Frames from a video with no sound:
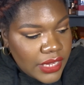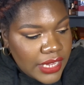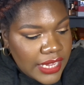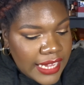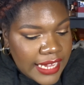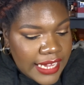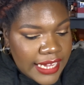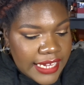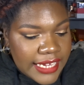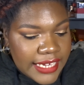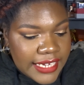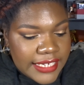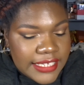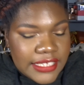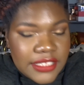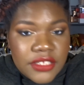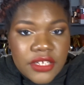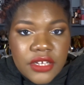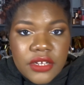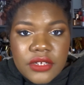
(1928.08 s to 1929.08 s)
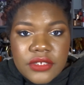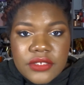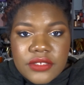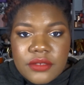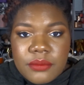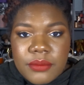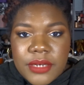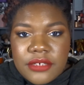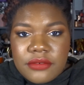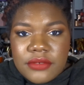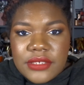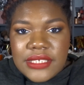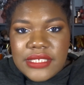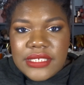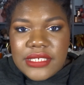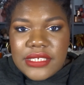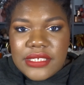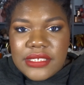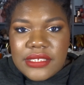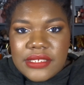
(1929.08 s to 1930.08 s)
I tossed my
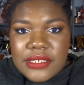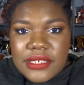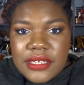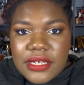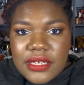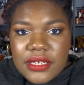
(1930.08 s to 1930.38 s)
receipts,